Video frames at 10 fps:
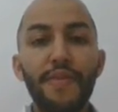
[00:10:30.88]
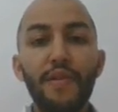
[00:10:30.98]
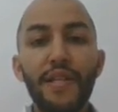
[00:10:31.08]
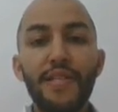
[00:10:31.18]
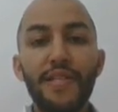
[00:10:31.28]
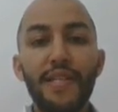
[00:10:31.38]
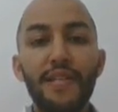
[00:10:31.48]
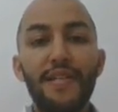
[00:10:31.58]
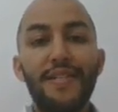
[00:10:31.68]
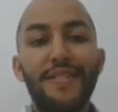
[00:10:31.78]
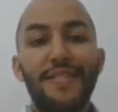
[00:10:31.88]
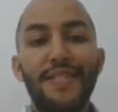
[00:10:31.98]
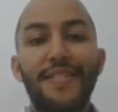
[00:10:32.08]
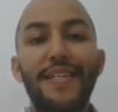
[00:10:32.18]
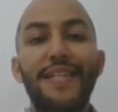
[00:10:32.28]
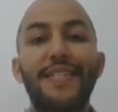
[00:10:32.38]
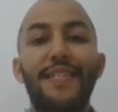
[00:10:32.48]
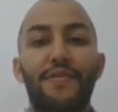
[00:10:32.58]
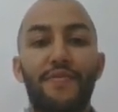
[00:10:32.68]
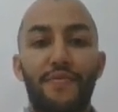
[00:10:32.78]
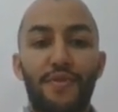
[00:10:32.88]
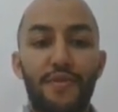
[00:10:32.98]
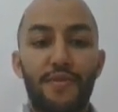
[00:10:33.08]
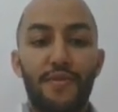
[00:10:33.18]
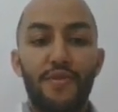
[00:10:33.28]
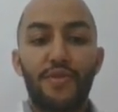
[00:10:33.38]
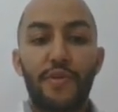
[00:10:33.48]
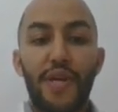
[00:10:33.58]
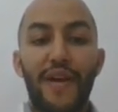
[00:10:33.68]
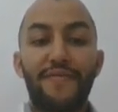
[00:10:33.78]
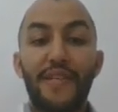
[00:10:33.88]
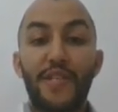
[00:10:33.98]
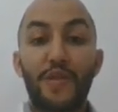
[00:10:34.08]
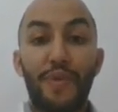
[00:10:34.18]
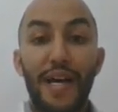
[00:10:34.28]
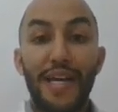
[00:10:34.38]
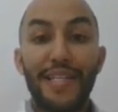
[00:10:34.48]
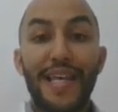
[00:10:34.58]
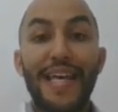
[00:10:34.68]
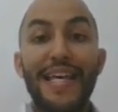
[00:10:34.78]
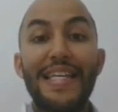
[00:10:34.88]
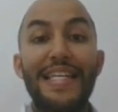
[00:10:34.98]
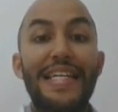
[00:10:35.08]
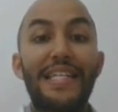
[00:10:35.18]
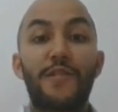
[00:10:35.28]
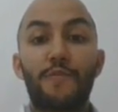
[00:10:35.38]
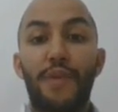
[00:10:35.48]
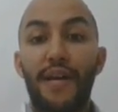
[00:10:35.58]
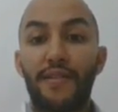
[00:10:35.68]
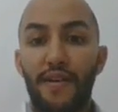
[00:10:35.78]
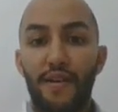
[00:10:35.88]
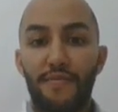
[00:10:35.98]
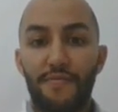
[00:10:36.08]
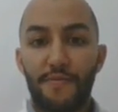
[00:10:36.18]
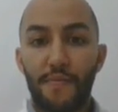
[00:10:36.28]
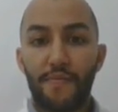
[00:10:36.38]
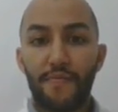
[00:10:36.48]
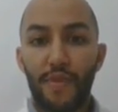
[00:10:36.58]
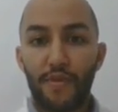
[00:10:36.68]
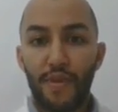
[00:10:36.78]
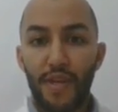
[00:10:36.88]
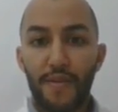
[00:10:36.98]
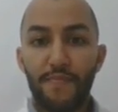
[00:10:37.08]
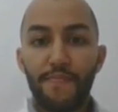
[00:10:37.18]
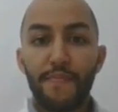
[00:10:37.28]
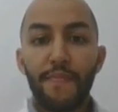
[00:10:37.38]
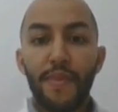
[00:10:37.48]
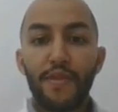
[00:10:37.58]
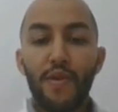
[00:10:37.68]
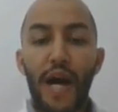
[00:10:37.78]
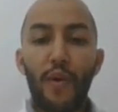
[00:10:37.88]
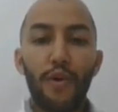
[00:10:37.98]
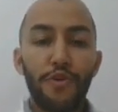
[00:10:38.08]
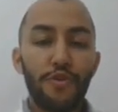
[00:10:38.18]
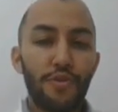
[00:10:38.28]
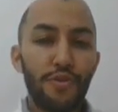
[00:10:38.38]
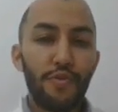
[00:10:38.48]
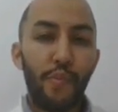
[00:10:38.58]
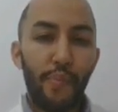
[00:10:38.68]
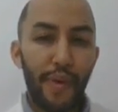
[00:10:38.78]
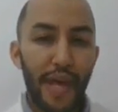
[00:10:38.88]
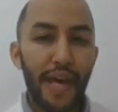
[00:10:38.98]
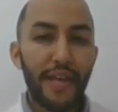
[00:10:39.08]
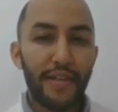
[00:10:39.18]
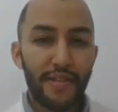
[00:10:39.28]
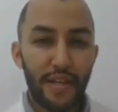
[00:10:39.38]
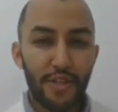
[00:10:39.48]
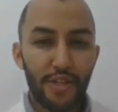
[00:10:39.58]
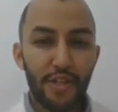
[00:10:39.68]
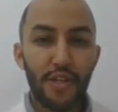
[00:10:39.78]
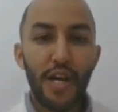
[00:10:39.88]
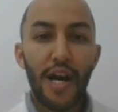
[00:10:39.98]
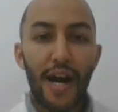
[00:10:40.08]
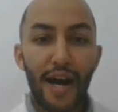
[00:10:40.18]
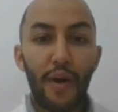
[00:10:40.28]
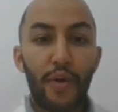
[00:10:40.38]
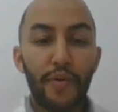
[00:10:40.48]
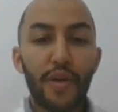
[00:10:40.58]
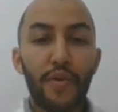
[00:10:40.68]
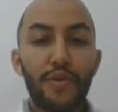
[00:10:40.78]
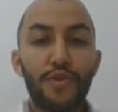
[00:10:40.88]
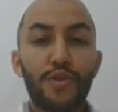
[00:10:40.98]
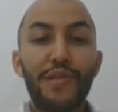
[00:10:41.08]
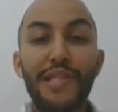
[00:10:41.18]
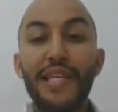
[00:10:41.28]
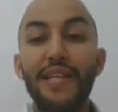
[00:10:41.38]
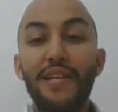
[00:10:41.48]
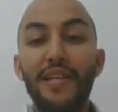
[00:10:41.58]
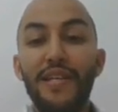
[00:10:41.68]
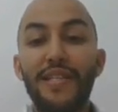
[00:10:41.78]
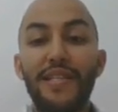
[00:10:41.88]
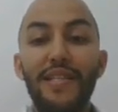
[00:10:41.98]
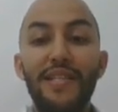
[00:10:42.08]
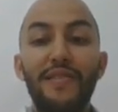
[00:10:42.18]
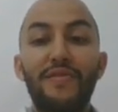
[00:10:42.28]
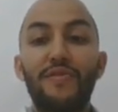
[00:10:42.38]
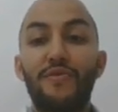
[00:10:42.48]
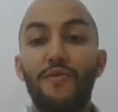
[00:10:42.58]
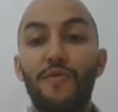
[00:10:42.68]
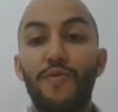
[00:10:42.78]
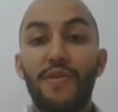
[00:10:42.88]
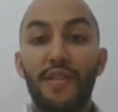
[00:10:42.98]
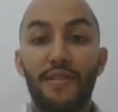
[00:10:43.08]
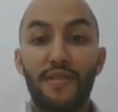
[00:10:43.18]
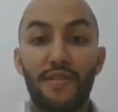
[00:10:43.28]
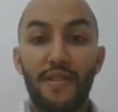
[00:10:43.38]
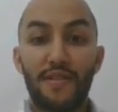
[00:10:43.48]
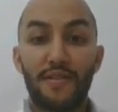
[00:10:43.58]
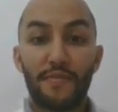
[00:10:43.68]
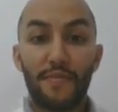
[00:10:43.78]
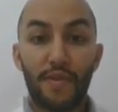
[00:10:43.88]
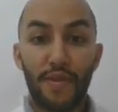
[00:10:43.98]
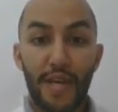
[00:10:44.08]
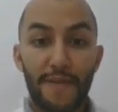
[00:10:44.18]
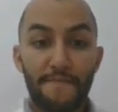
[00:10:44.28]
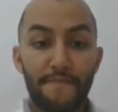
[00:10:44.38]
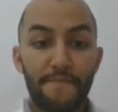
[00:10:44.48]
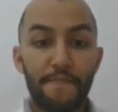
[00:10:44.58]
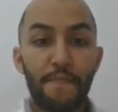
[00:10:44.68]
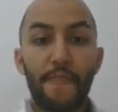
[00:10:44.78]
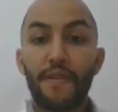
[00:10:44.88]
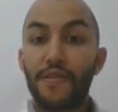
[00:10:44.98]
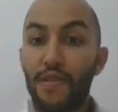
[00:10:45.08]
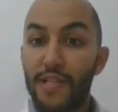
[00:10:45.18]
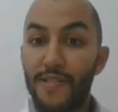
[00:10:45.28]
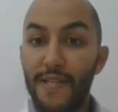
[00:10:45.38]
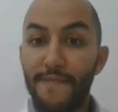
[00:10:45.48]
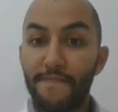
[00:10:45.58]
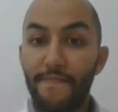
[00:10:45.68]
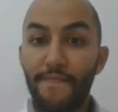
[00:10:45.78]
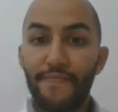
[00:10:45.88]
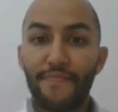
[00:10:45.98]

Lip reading: Now let's see the second set of words. So we have despite and in spite of. Okay, so I want you to pay attention. How are we going to link these two sentences? Okay, so let's see.